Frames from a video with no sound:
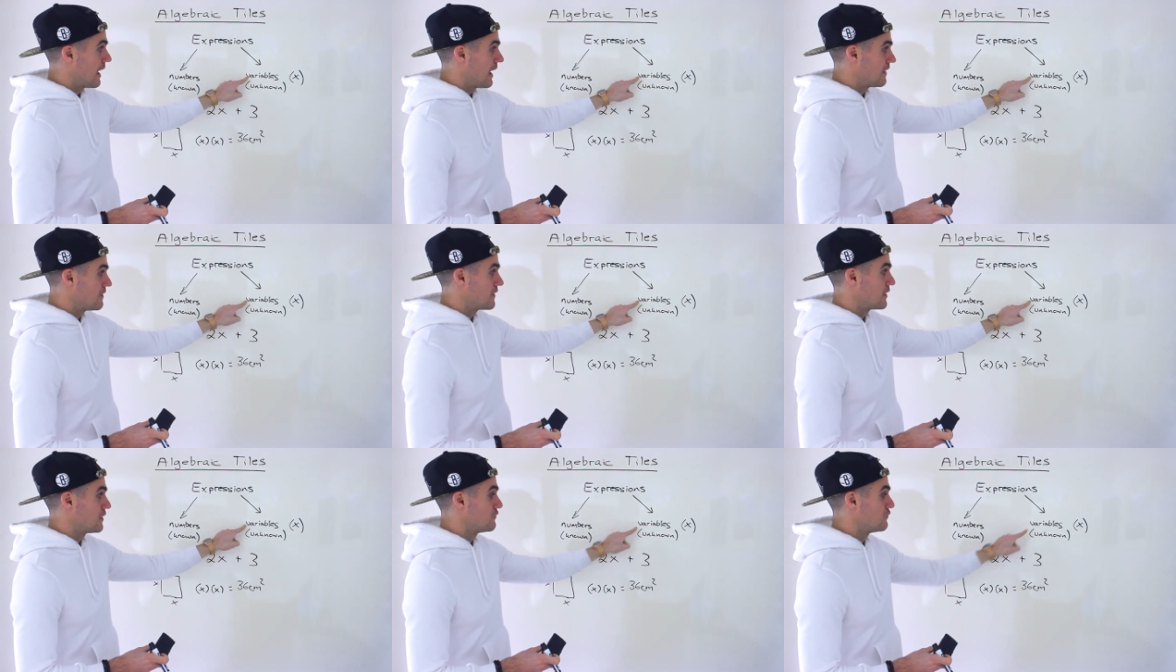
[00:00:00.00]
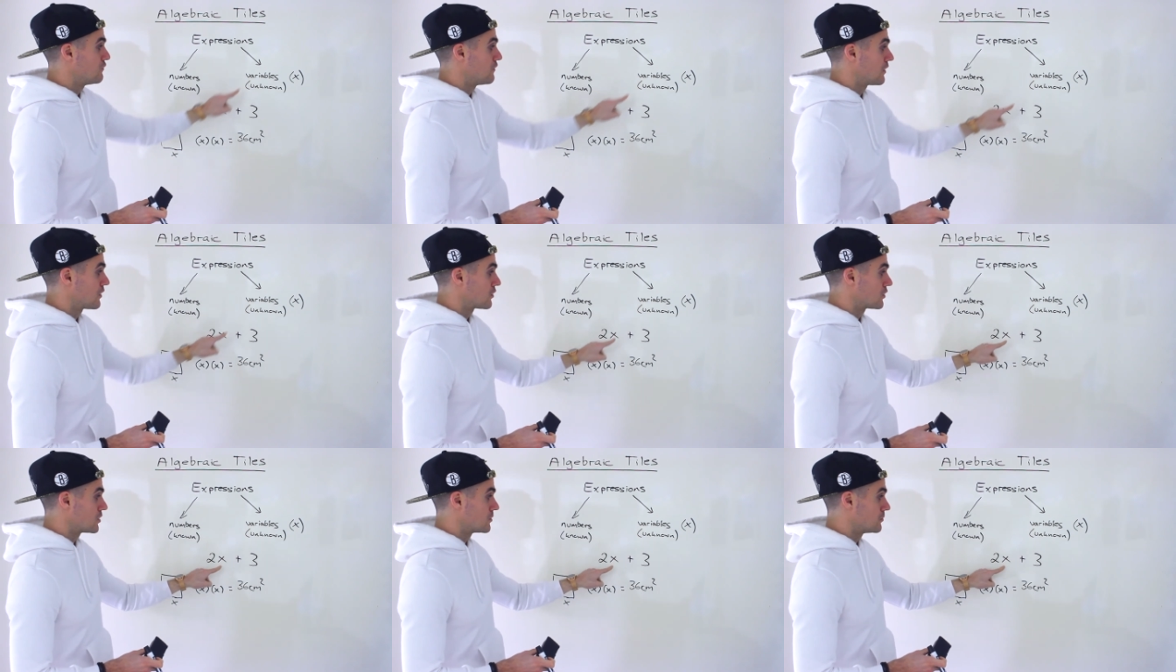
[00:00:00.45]
and then
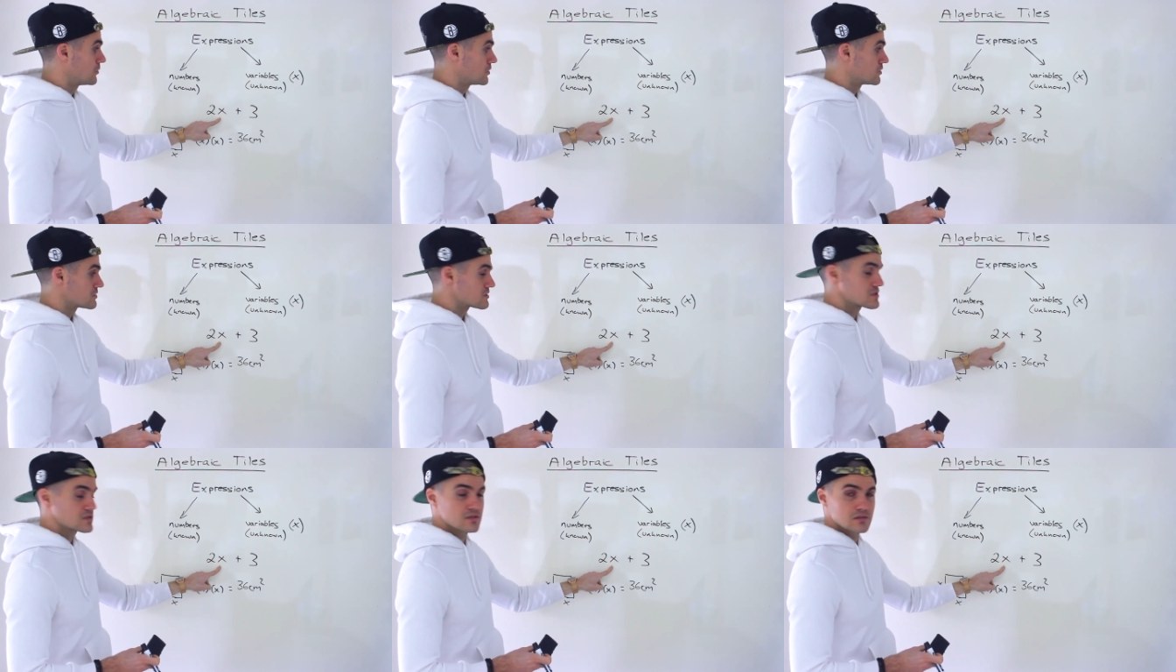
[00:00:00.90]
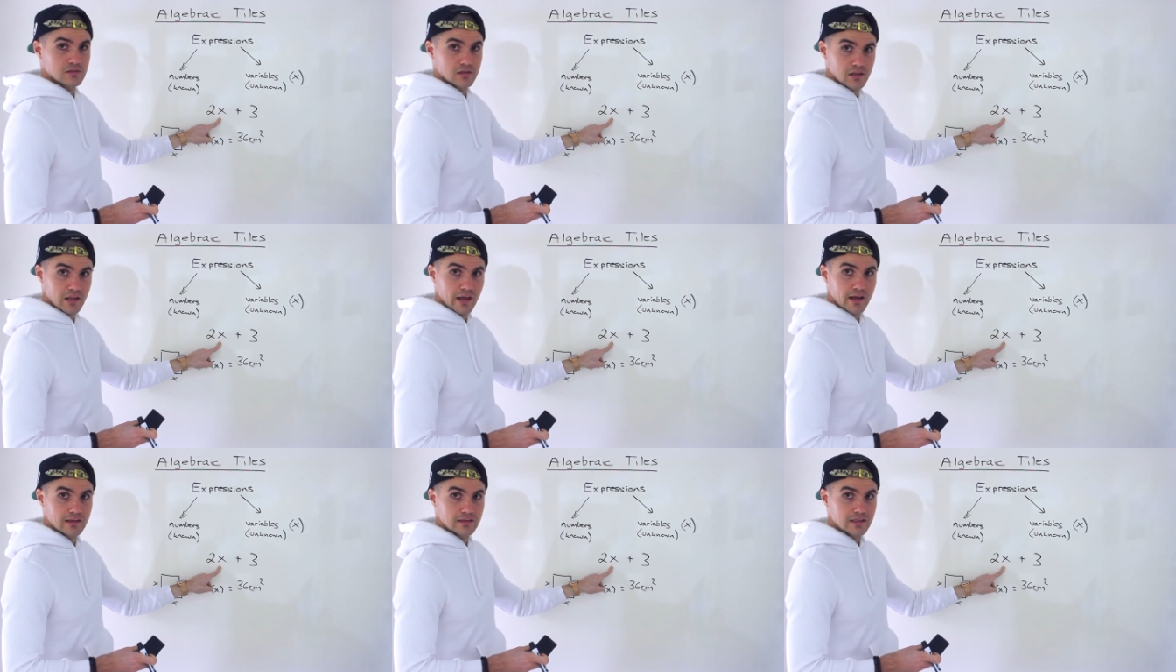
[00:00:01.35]
variables
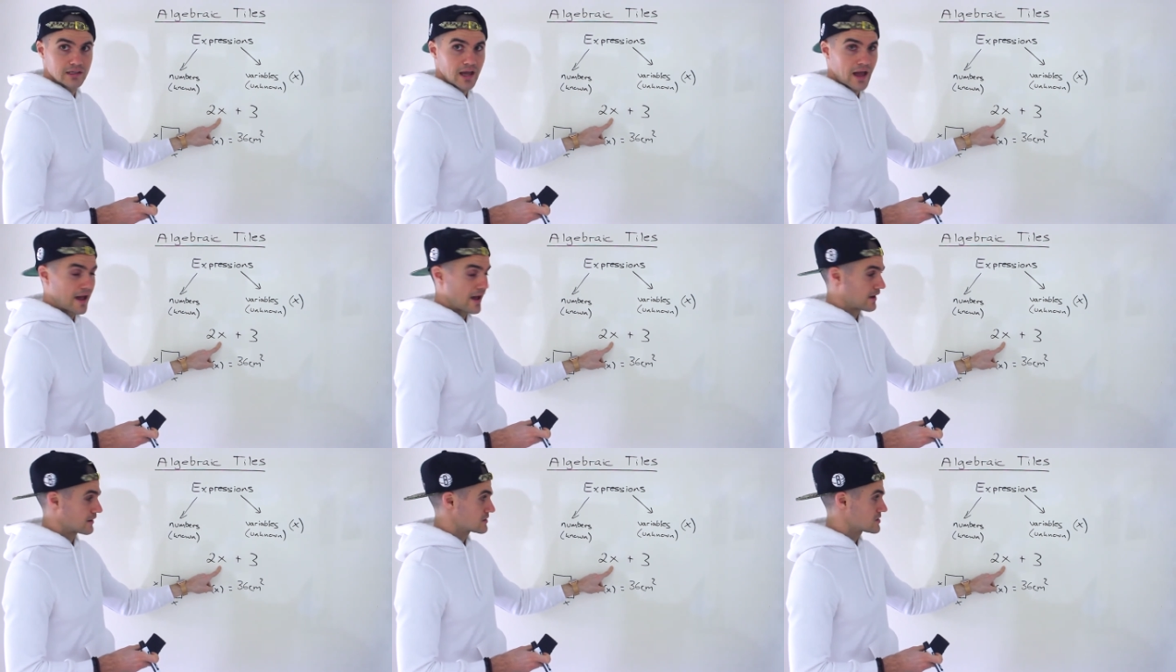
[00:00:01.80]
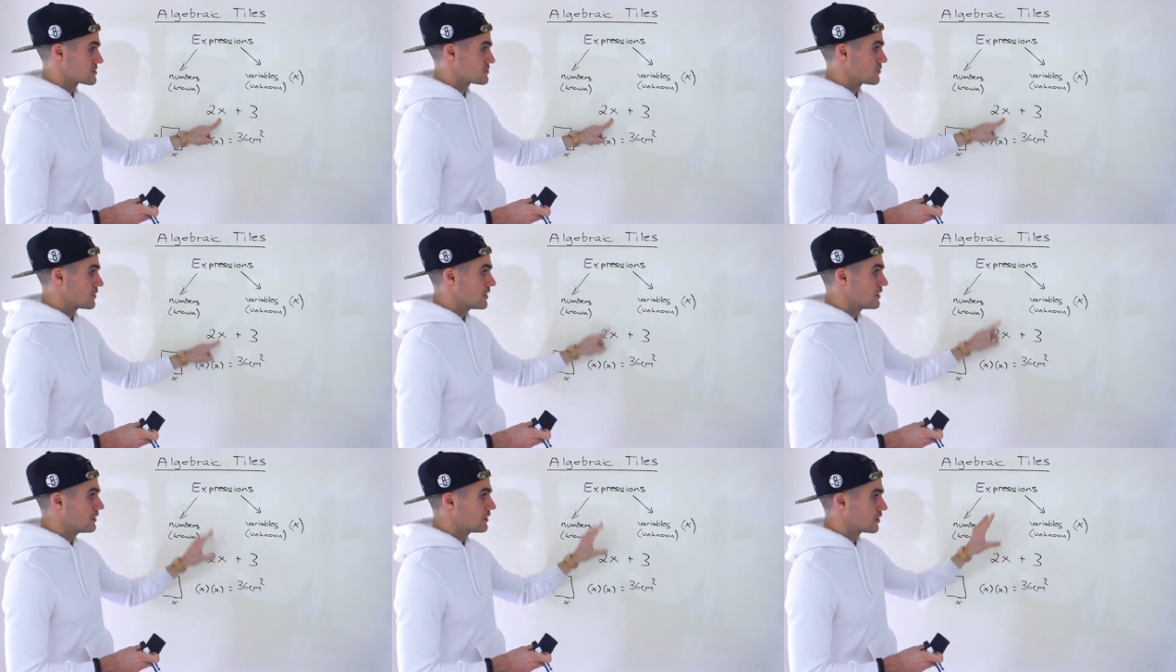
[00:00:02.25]
like the x,
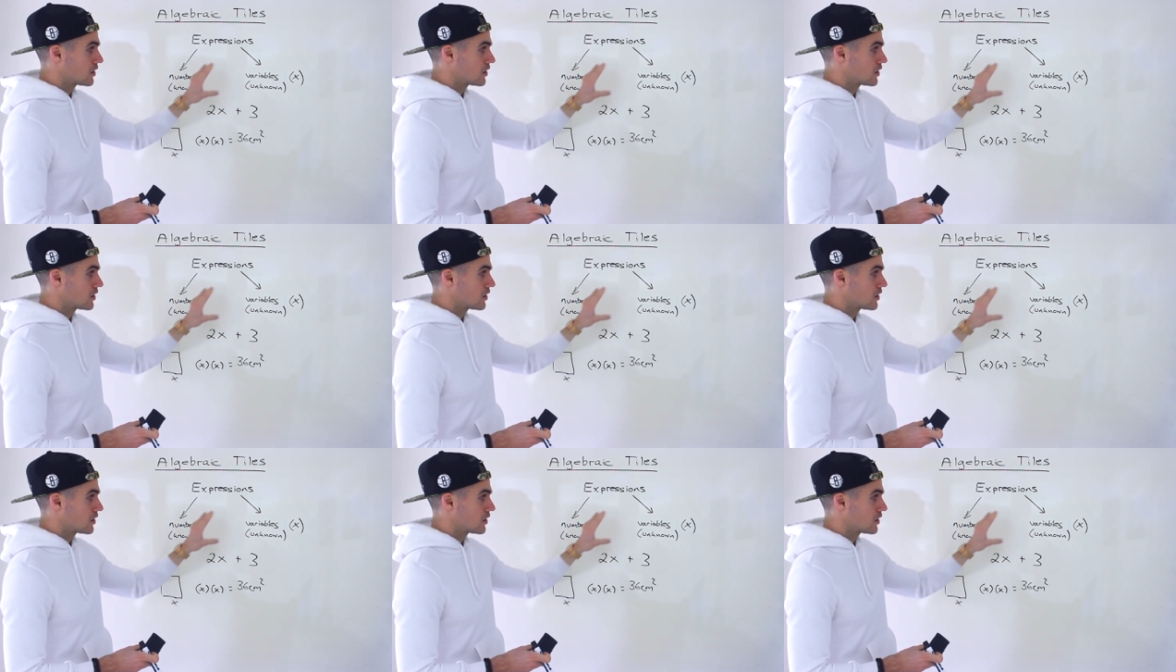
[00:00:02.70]
right?